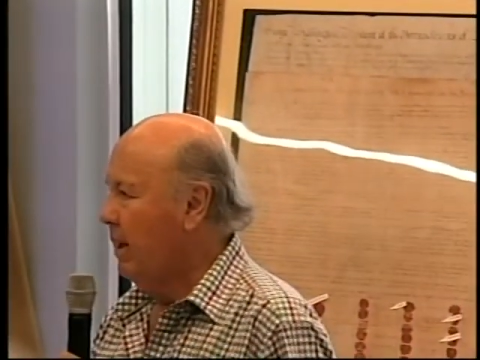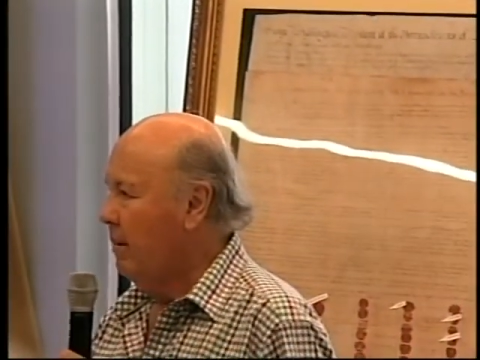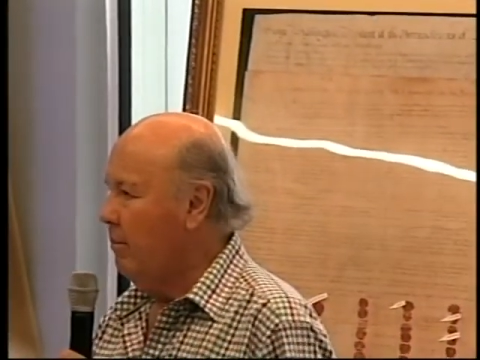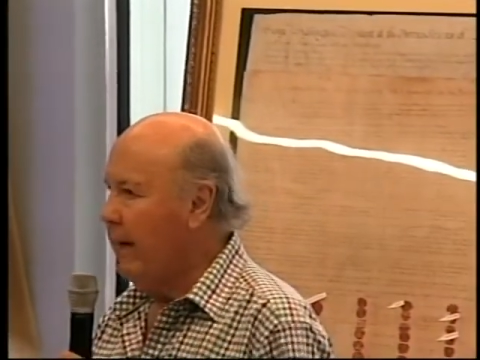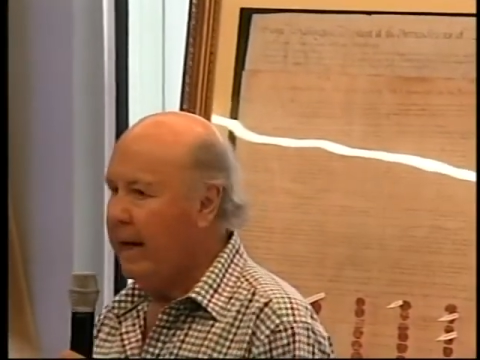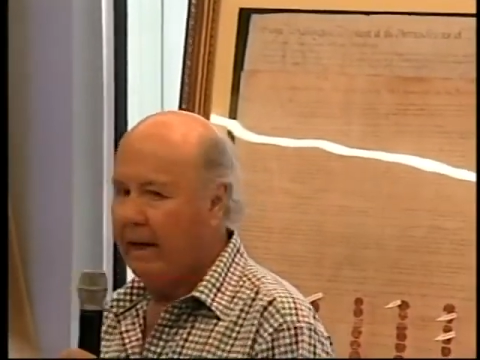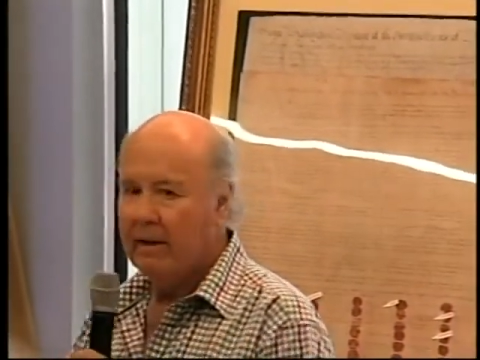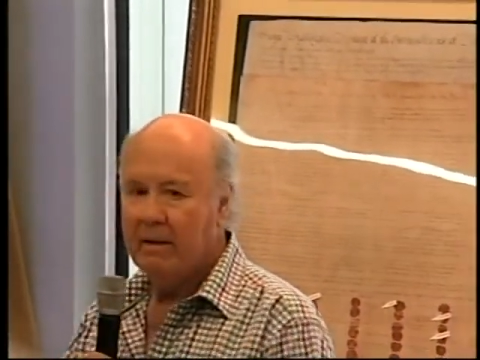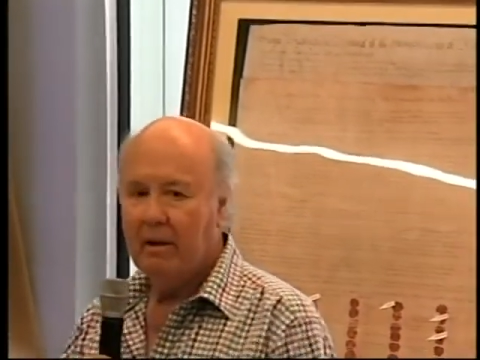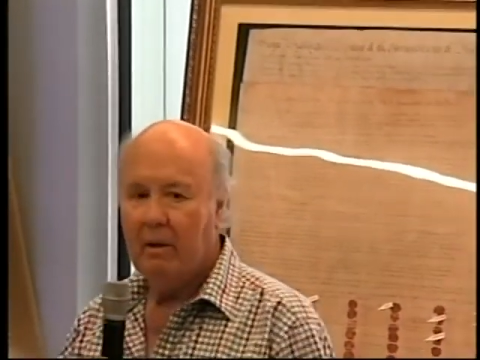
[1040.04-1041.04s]
Mad
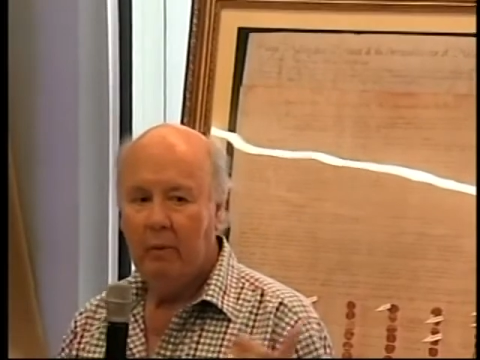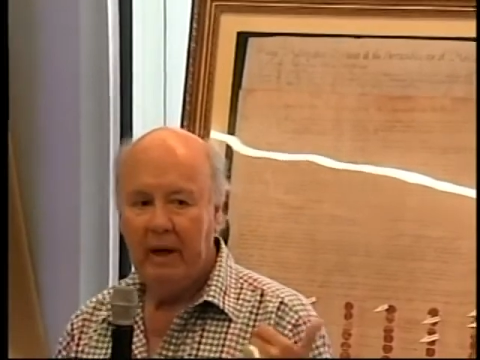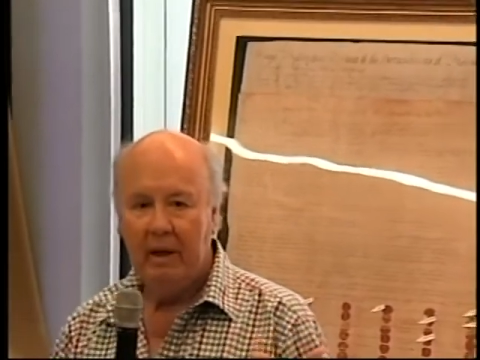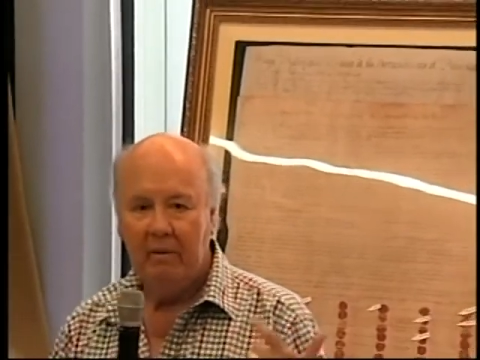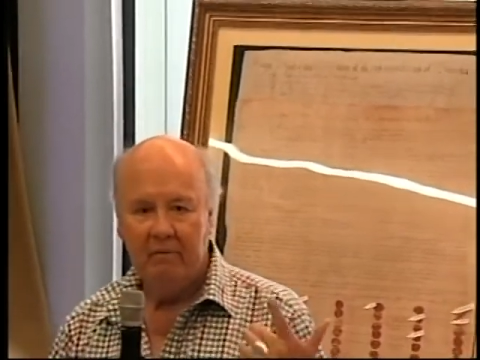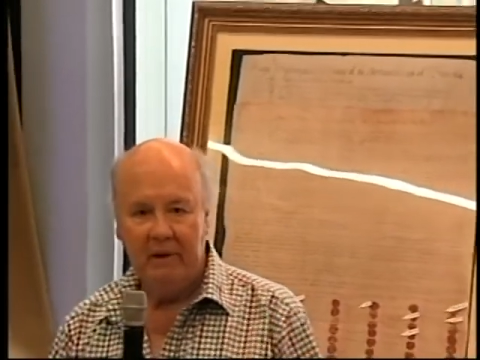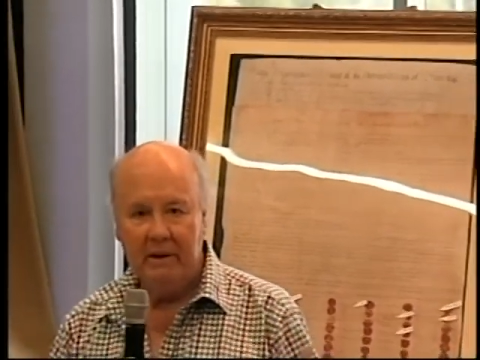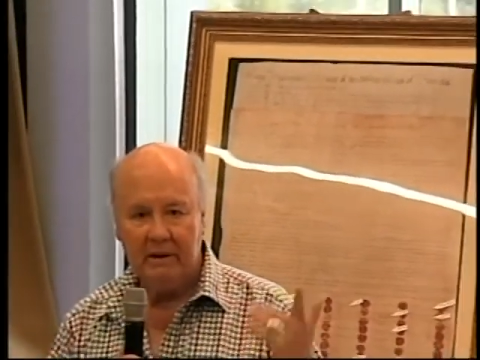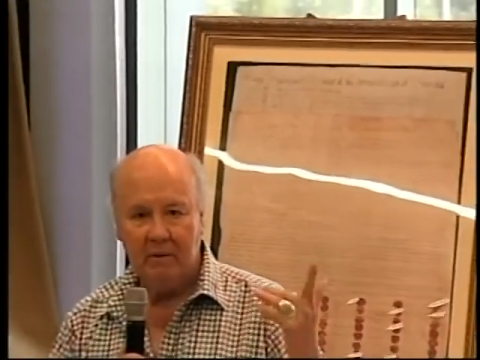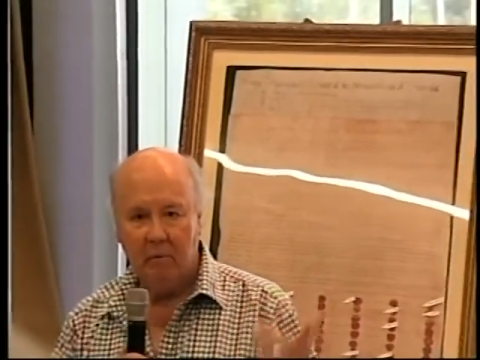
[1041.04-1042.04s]
Anthony Wayne
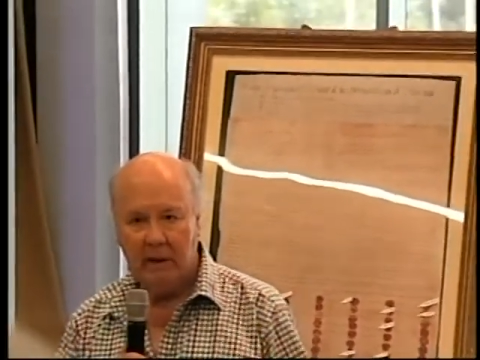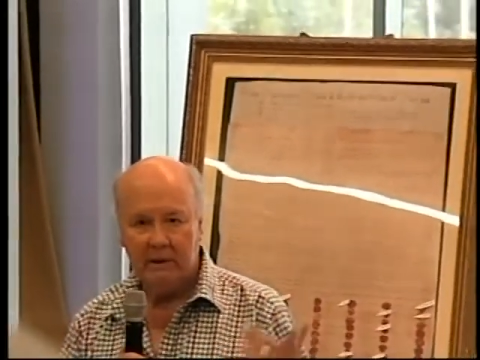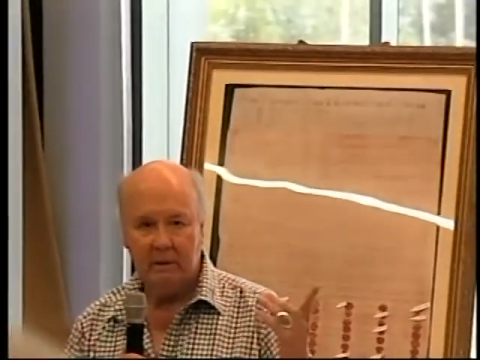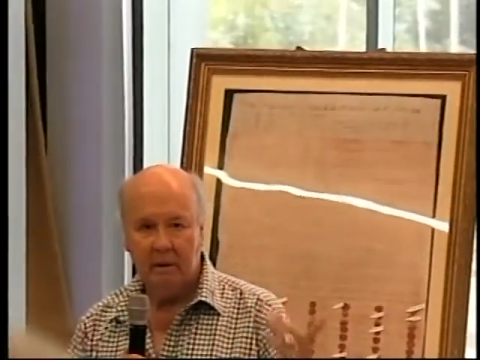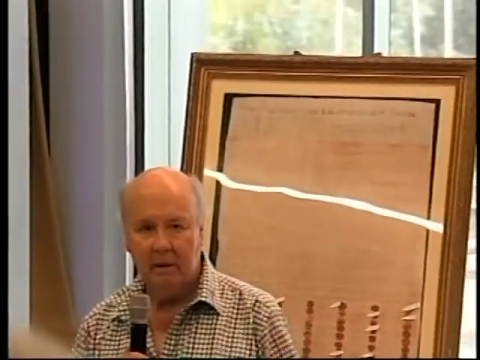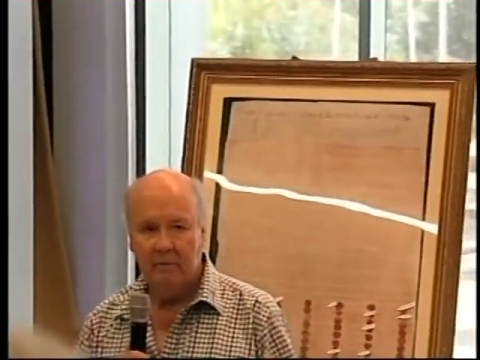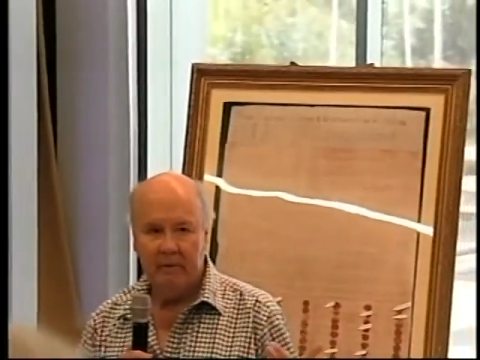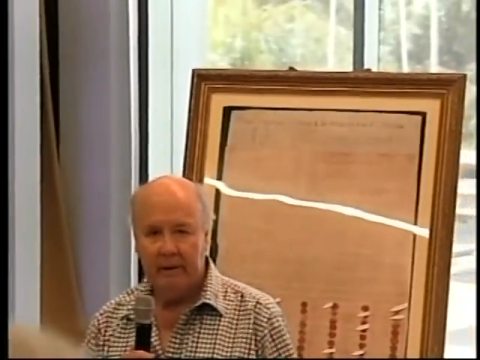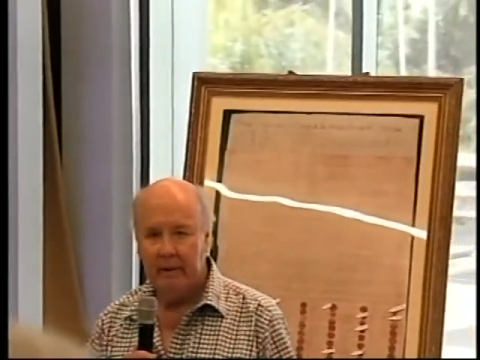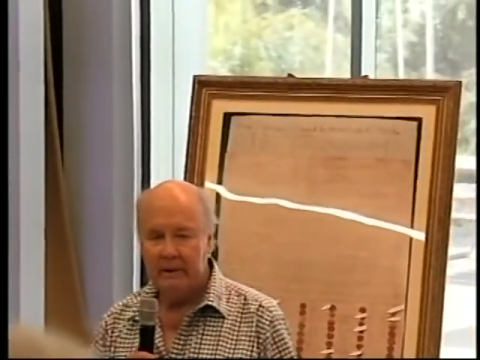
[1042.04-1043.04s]
defeats the Western
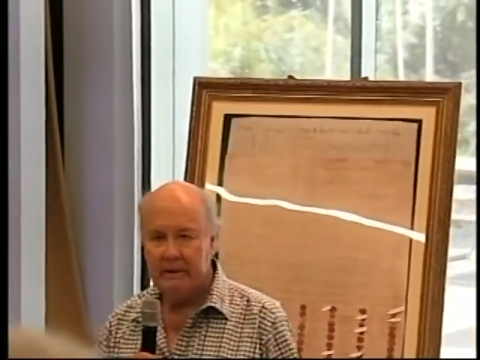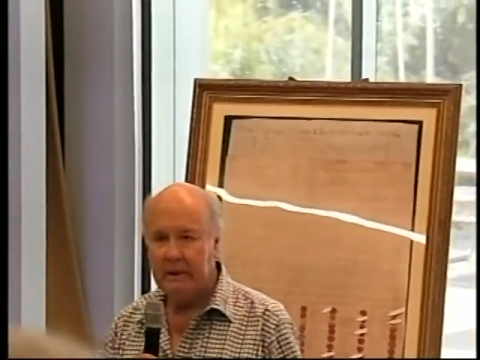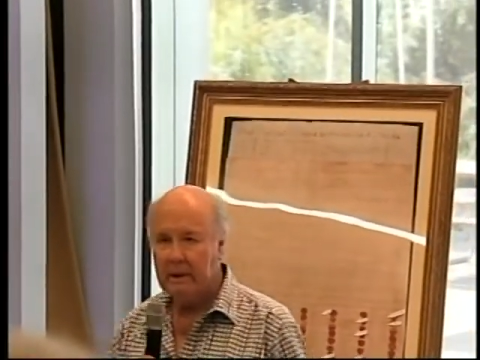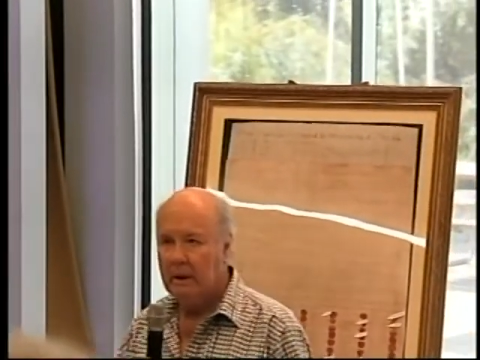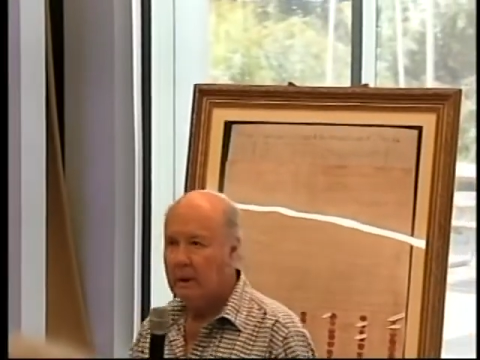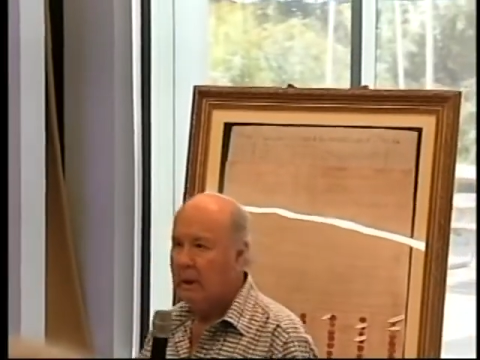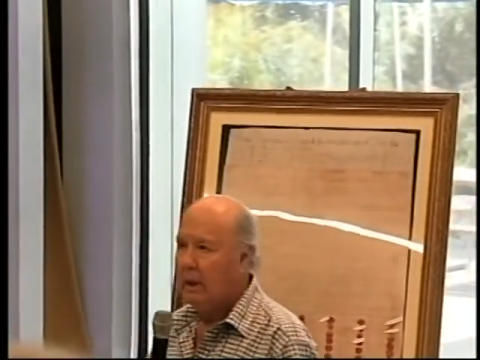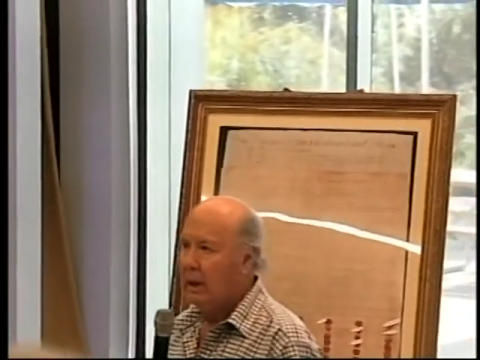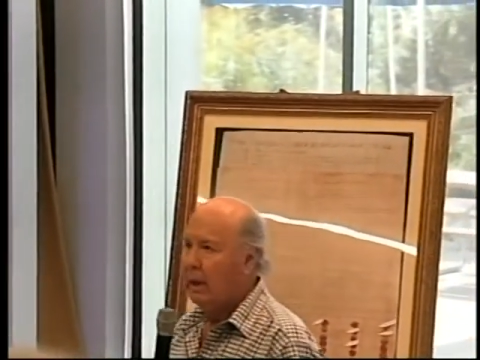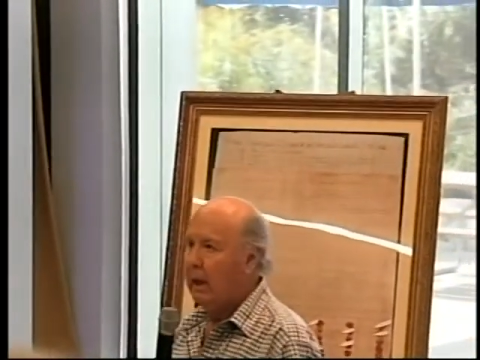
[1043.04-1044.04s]
Confederacy,
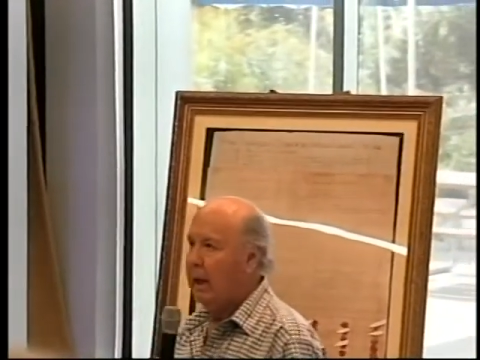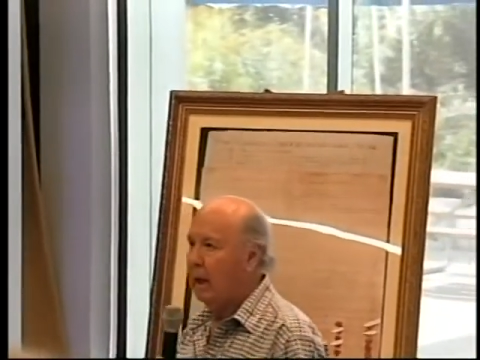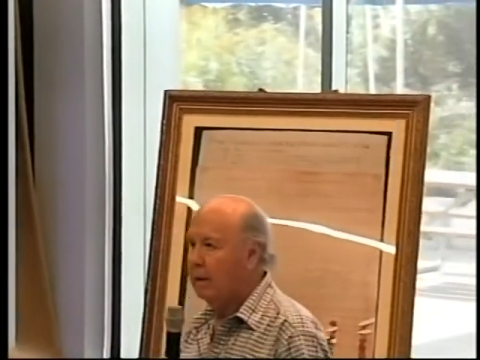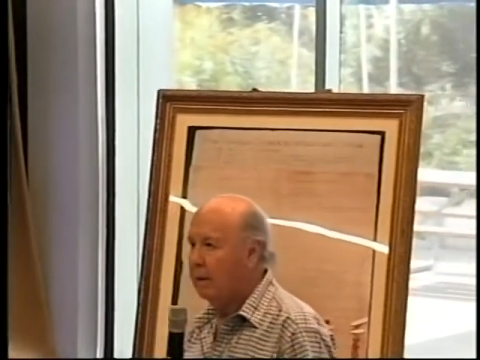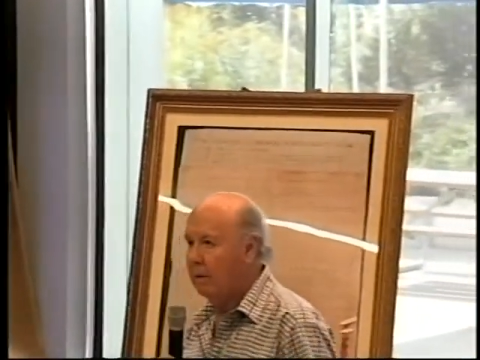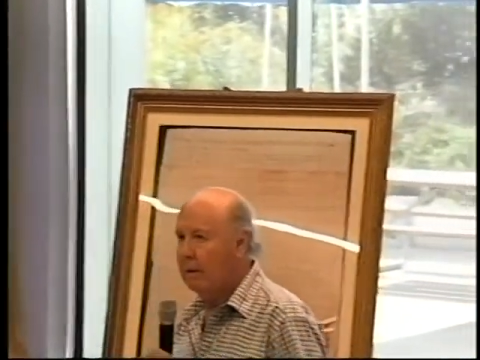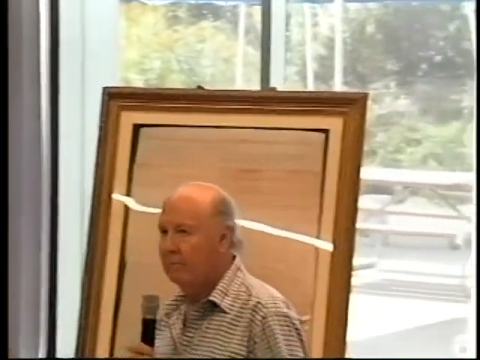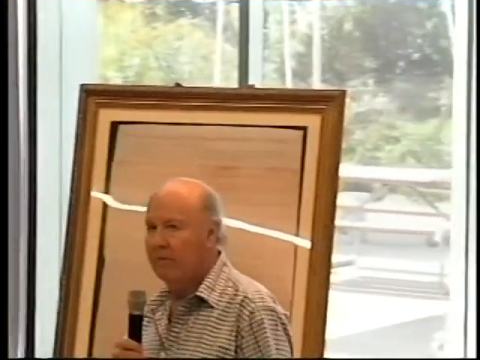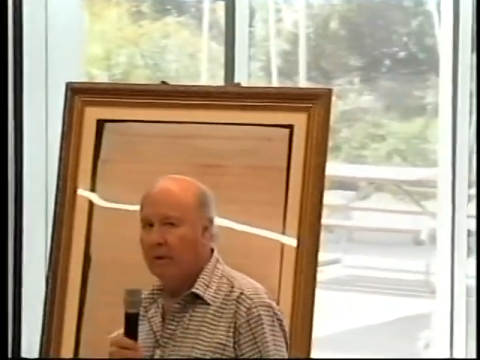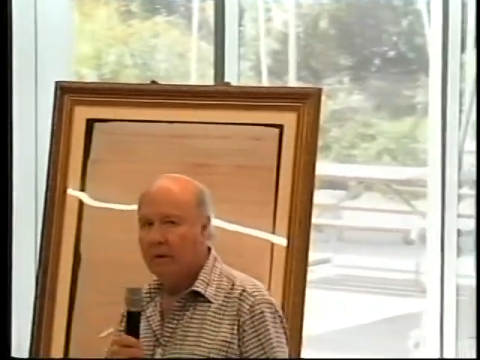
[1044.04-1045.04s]
at
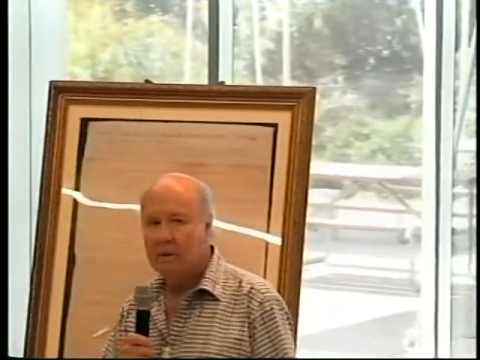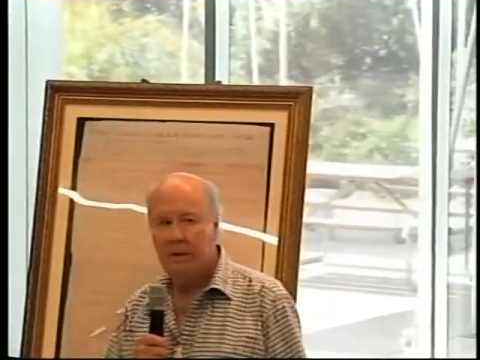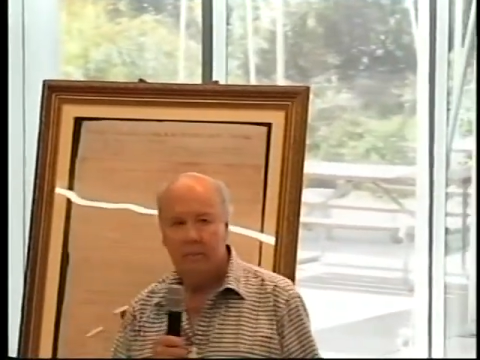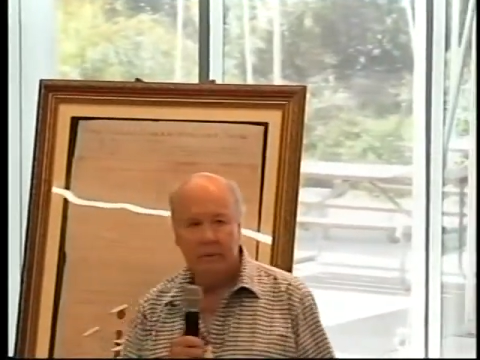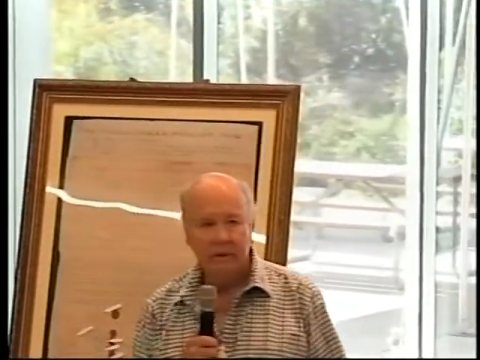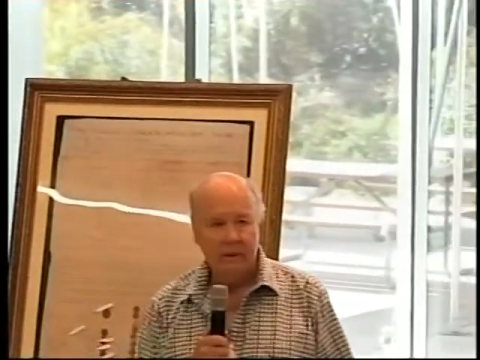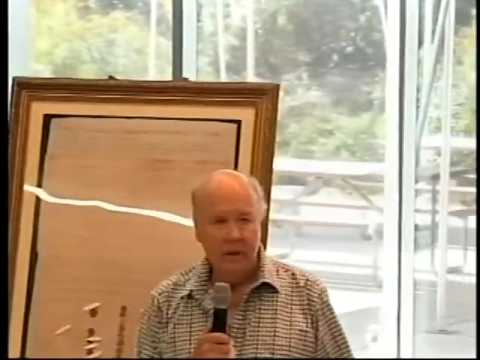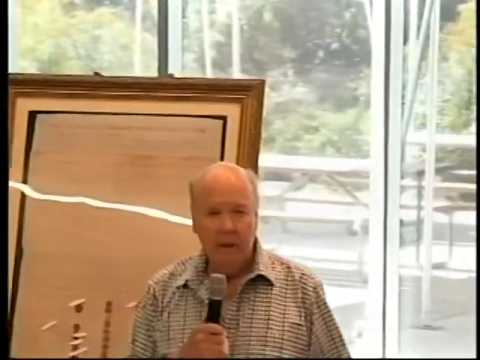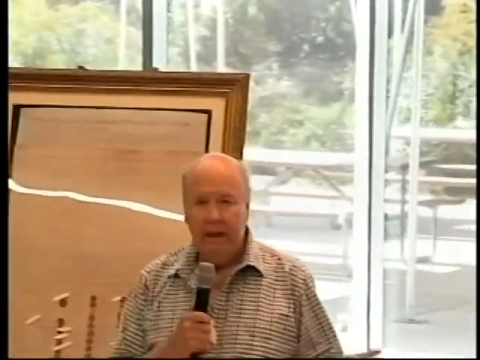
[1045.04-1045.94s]
Fallen Timbers.